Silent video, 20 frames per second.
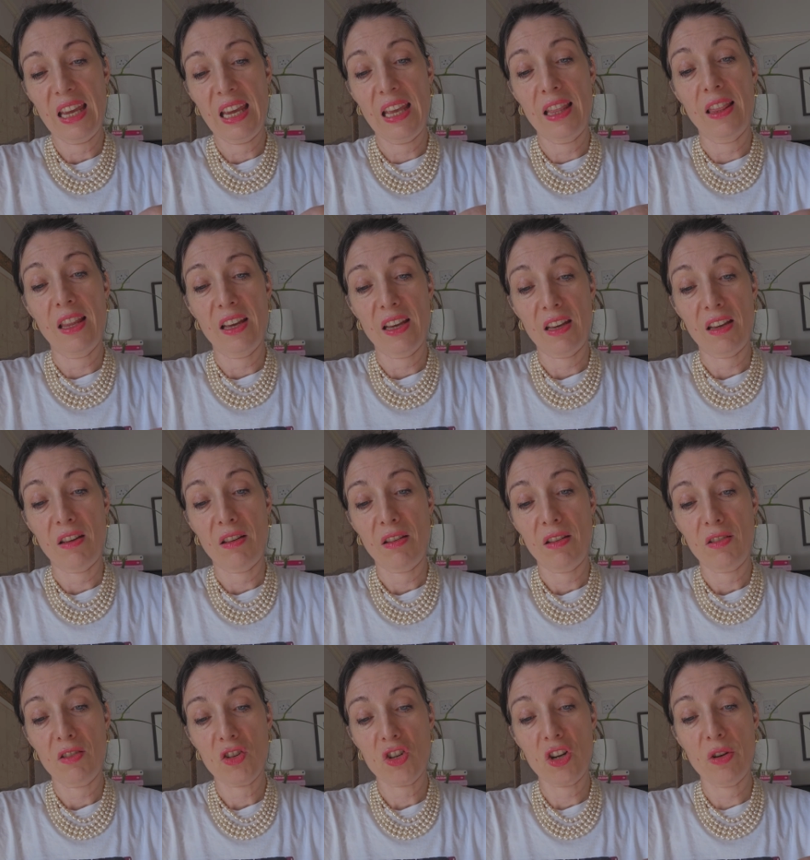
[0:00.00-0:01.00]
in the
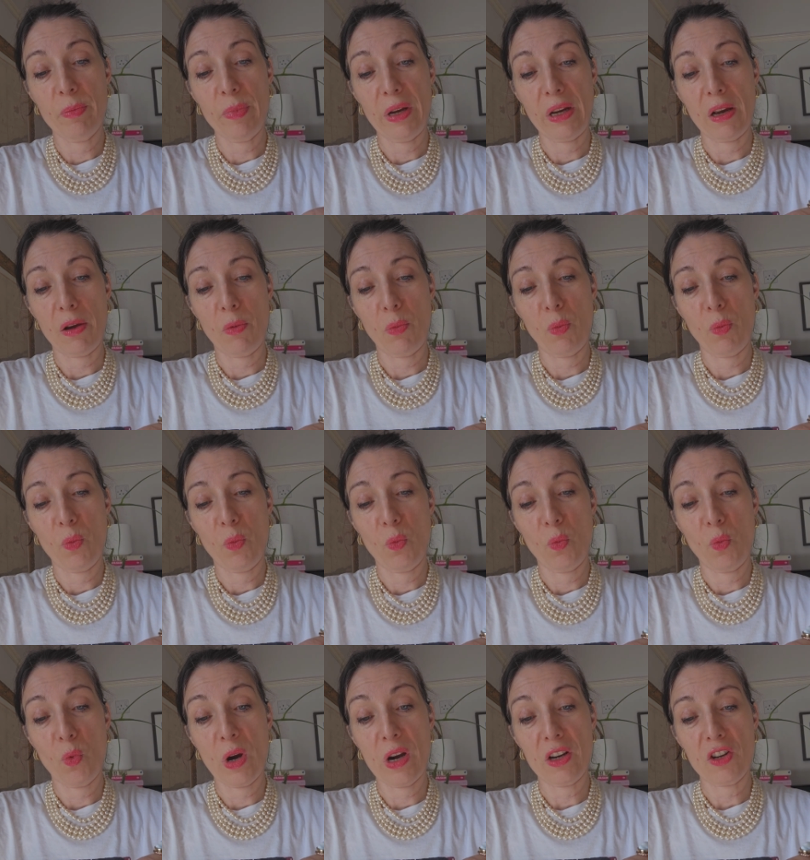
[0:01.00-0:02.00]
Schlumberger
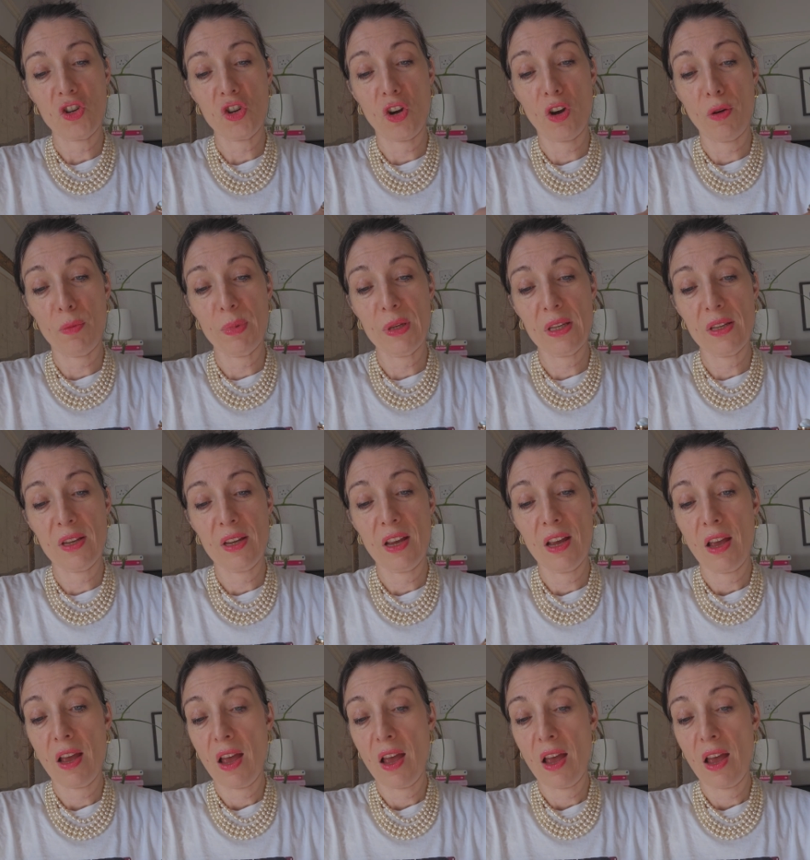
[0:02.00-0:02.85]
workshops,